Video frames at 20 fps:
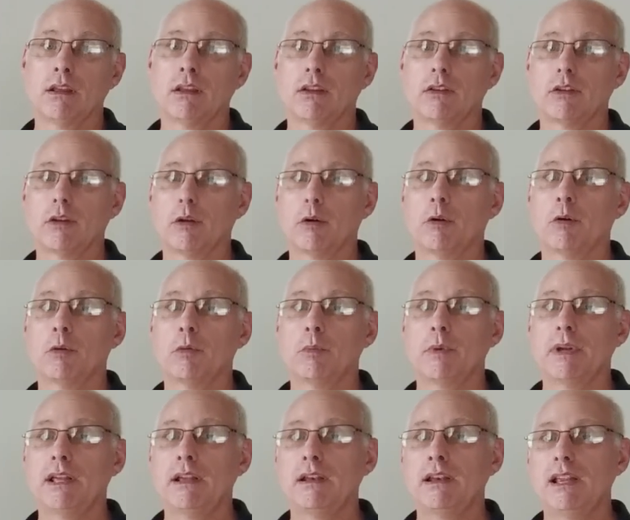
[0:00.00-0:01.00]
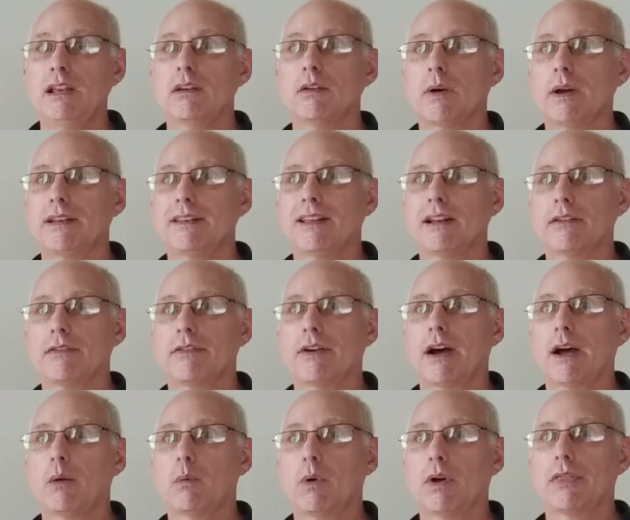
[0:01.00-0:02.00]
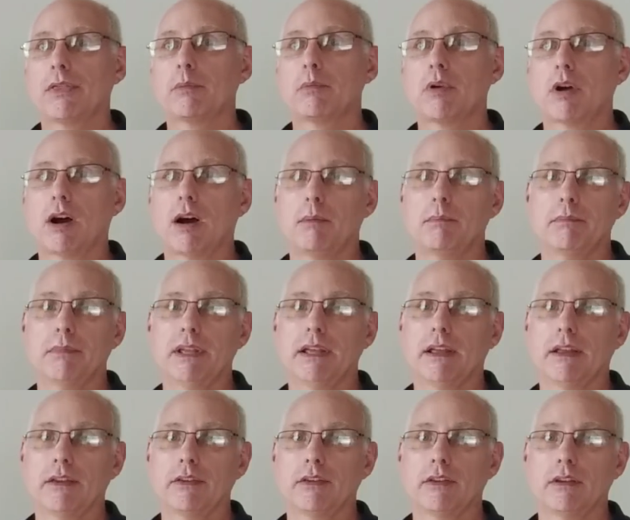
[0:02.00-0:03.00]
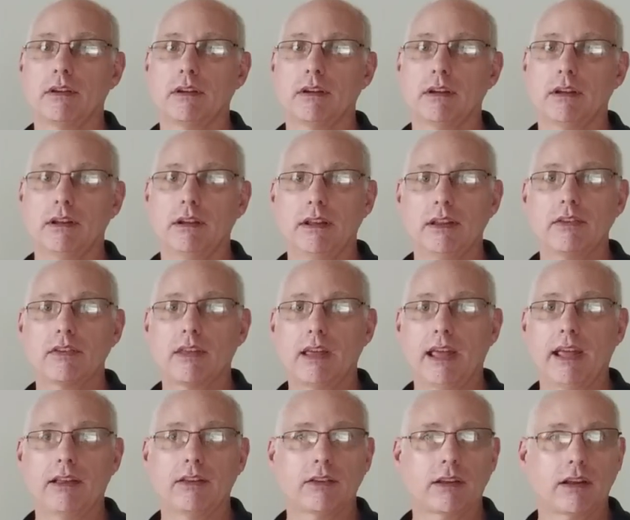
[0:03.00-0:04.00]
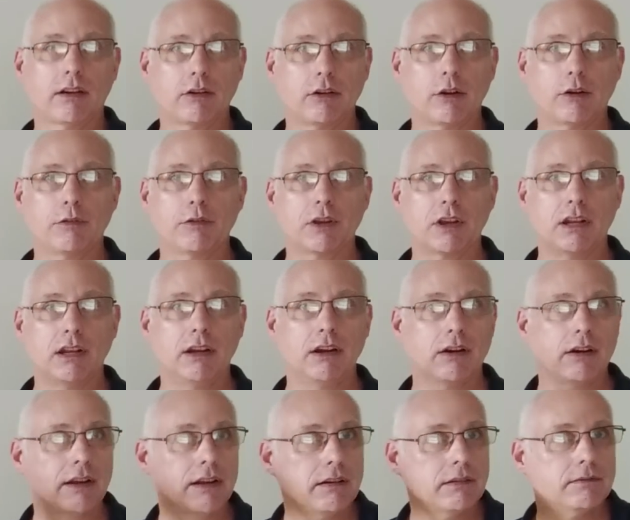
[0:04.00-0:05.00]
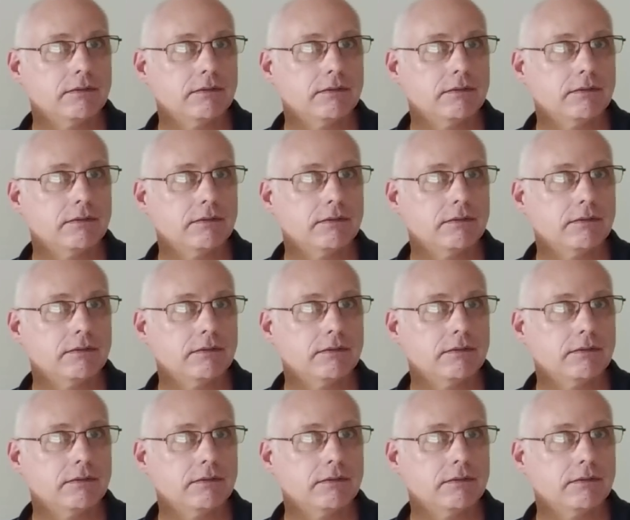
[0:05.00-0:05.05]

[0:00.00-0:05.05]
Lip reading: So we need to identify what the problem is. In this case, I don't know if you can hear it,